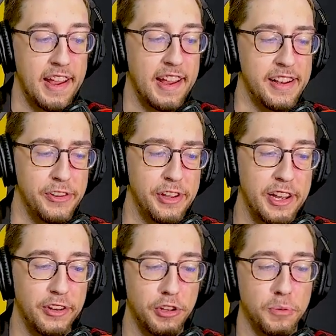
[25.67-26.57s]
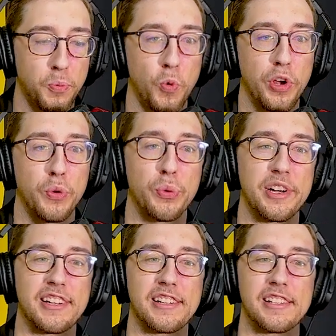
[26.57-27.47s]
and you're getting to a point
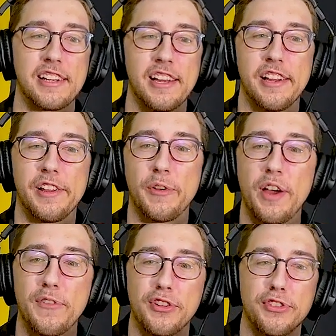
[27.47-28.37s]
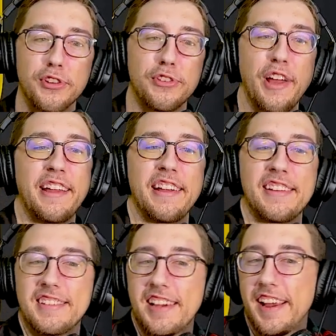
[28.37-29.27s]
where you have a certain, I
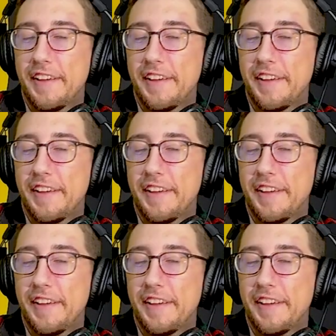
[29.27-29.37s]
guess,